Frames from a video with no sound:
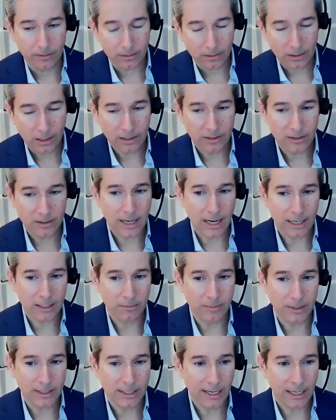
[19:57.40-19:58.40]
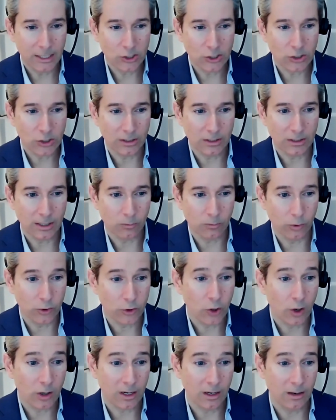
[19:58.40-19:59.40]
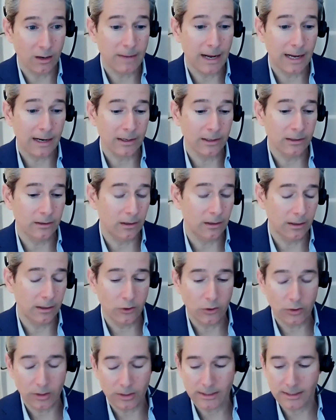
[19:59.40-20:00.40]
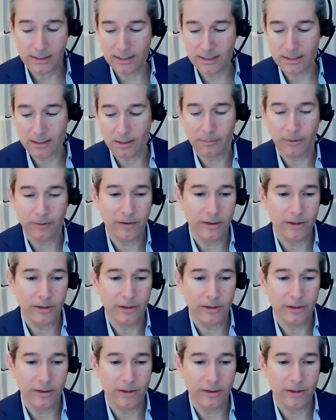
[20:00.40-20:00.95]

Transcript: kind of documentation that we're talking about, and you could see some of